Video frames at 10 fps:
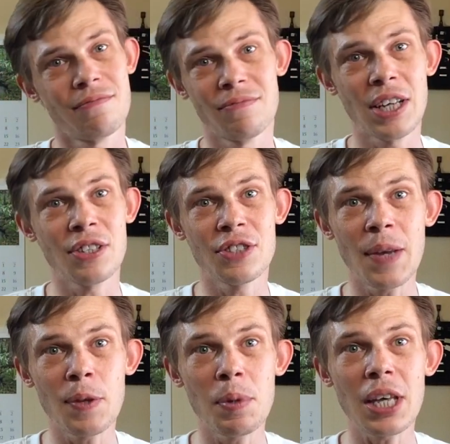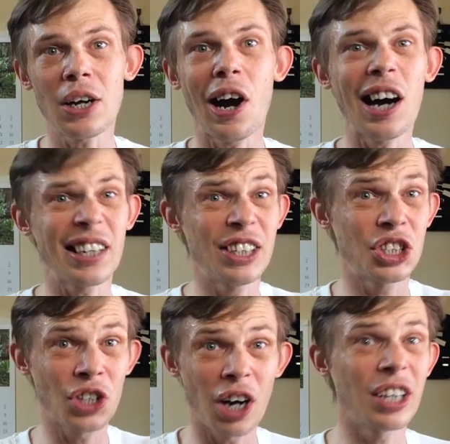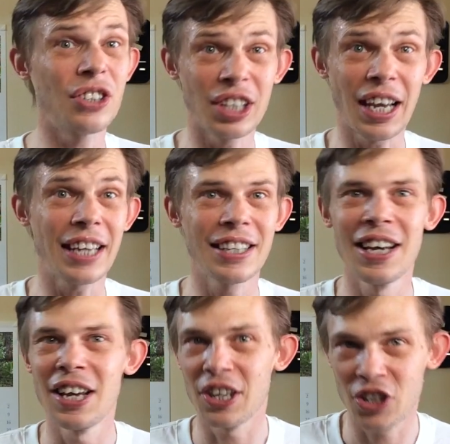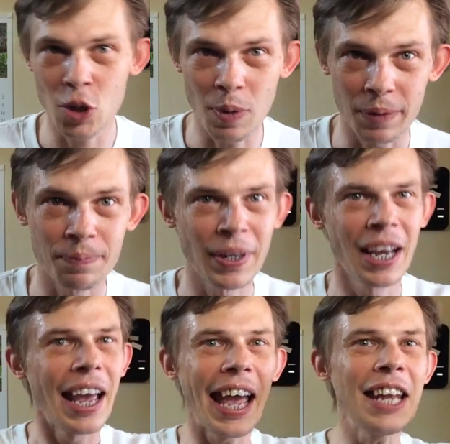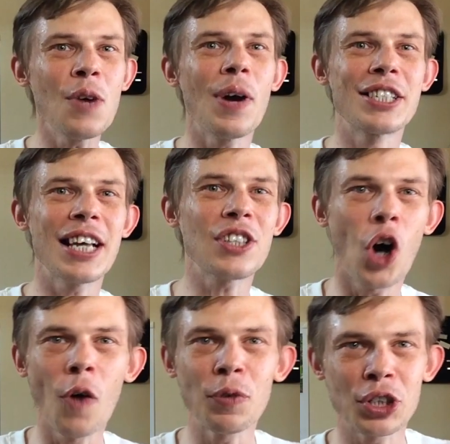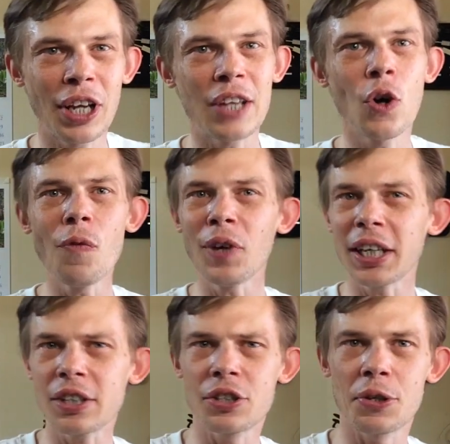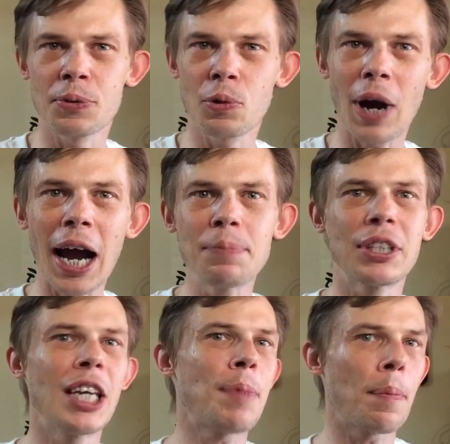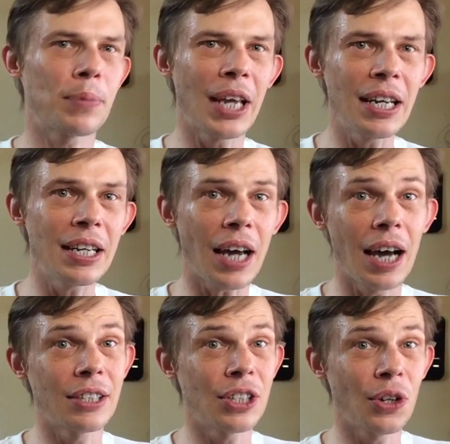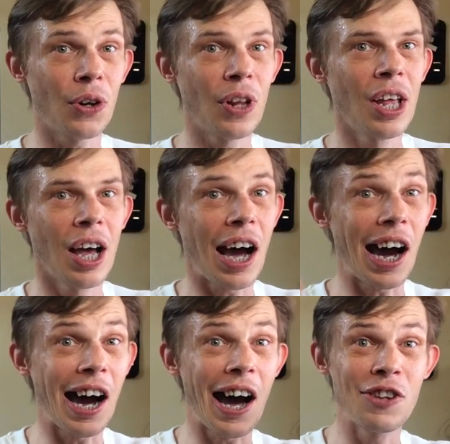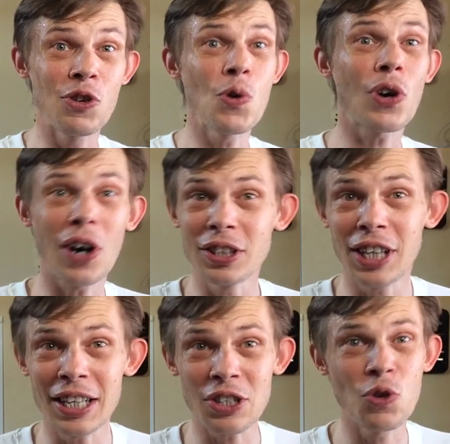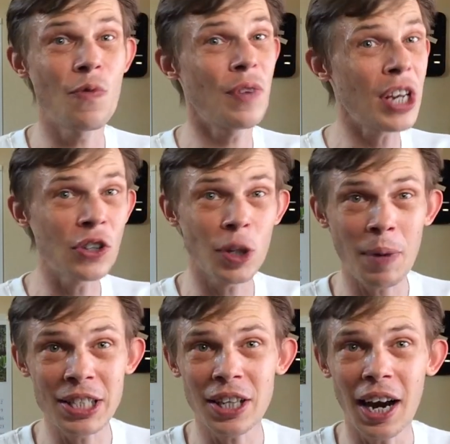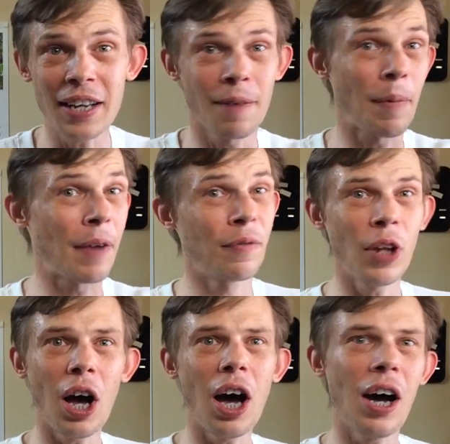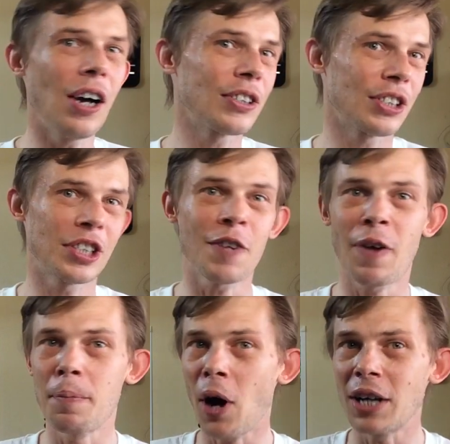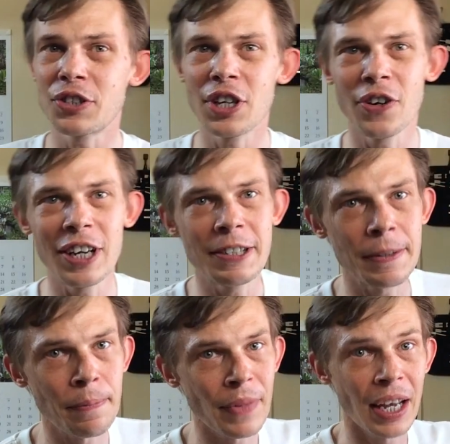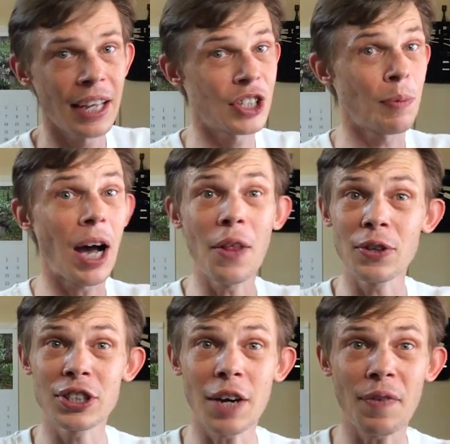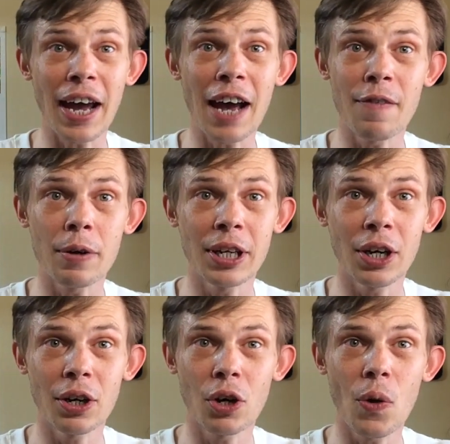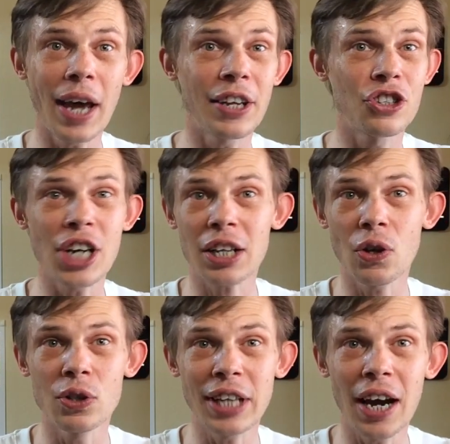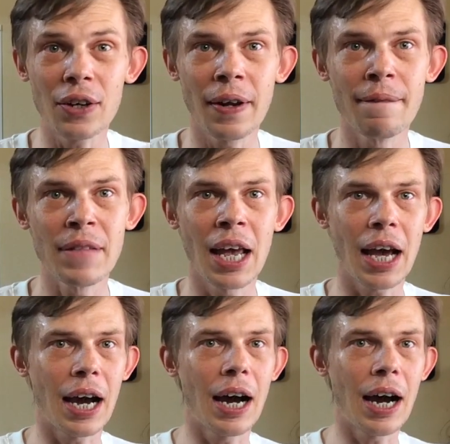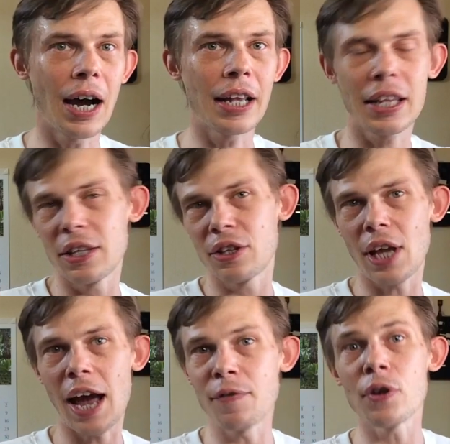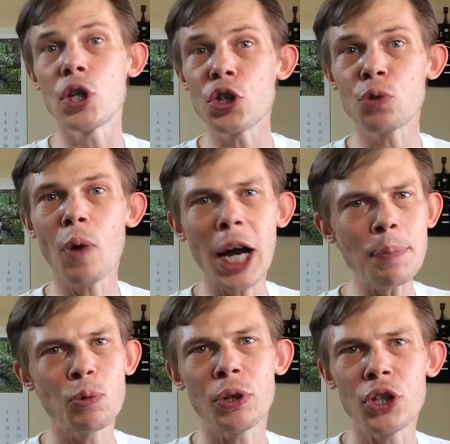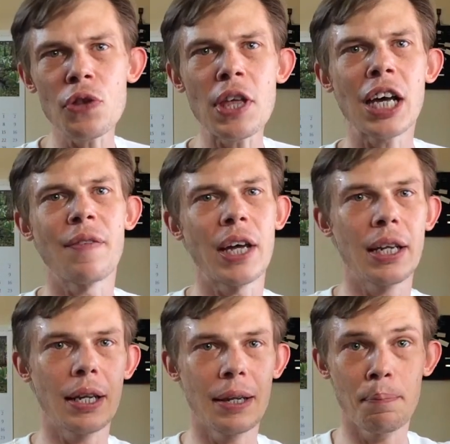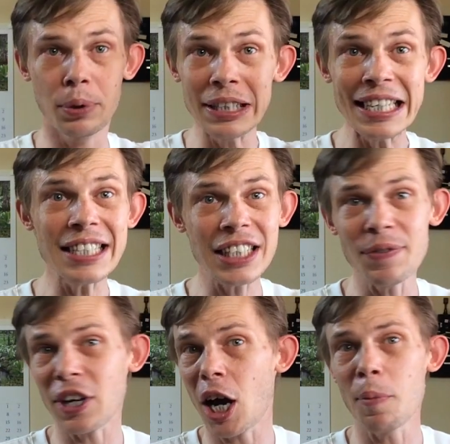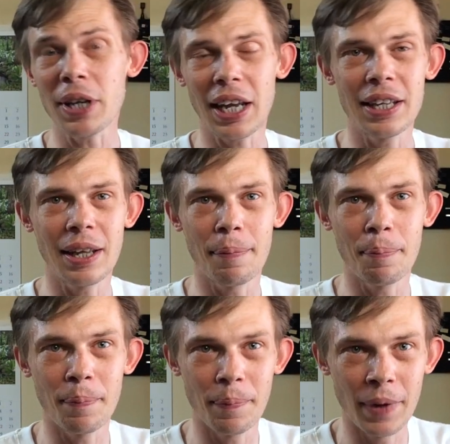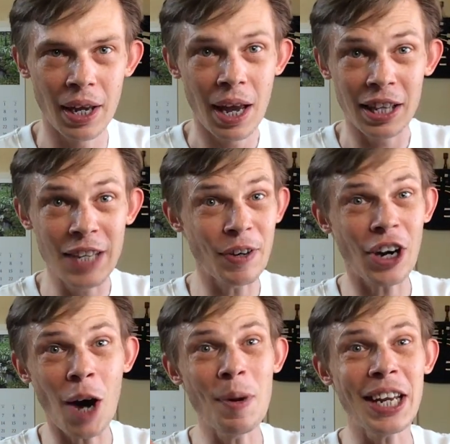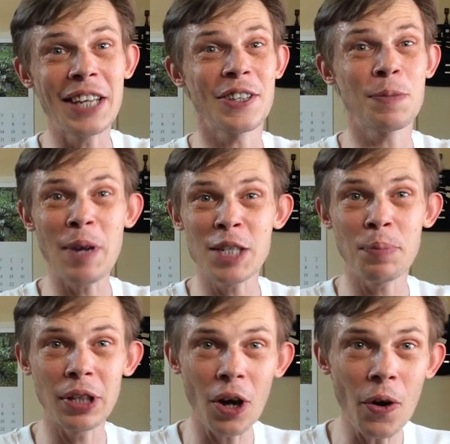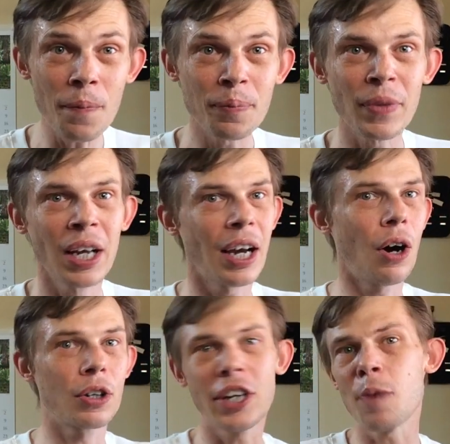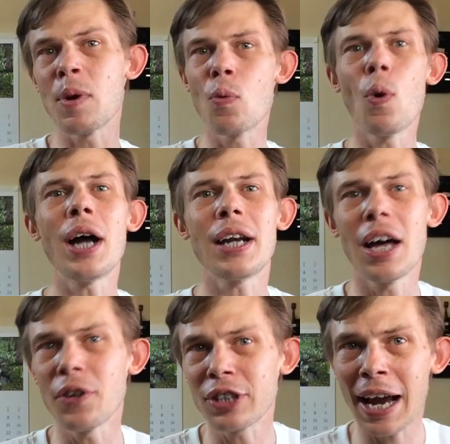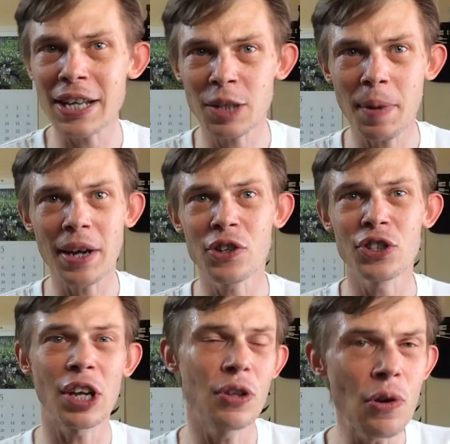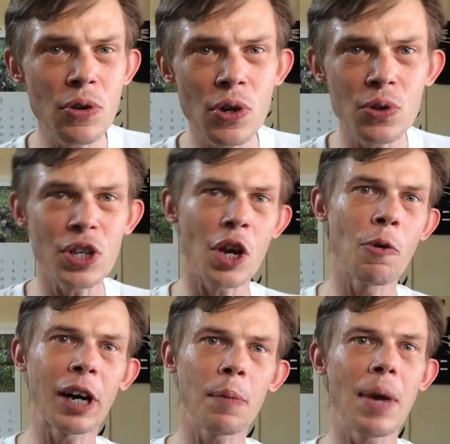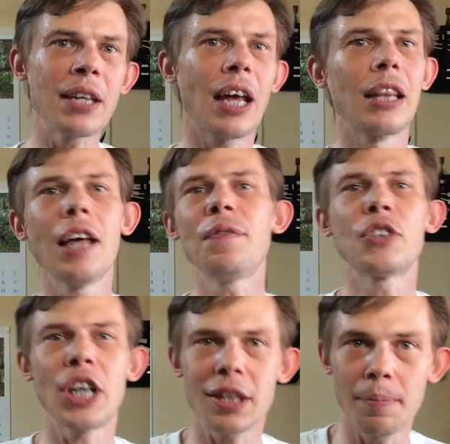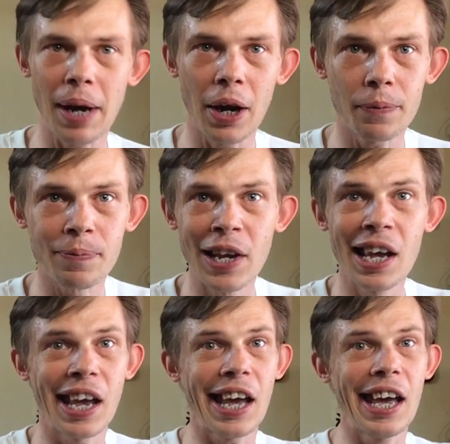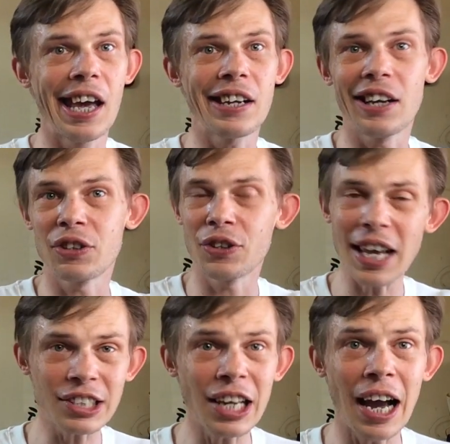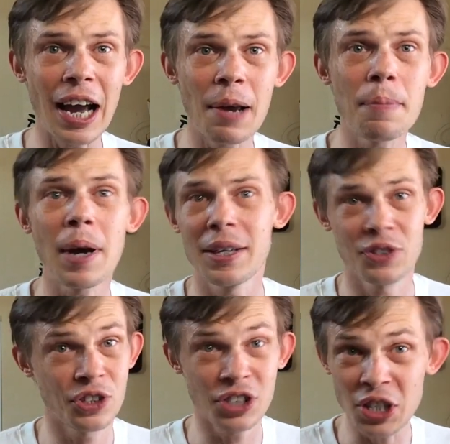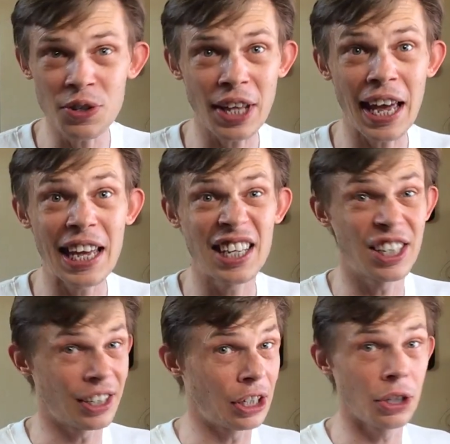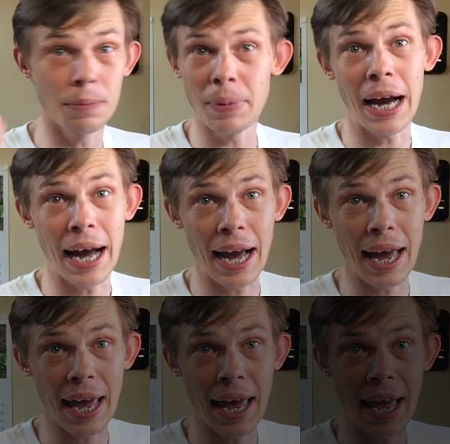doesn't seem to be that hot, it's starting to get humid. Anyways, that's all for today. Don't forget to subscribe to keep updated until new content, new videos on my site of my vlogs, the stuff I bought series, some other stuff I have on here. Go ahead and check those out. Have you used Swipes? What do you think of it? Please leave a comment in the space below, or tell me what other task managers that you use that you recommend. I'd love to check them out. And until next time, see you then. Goodbye.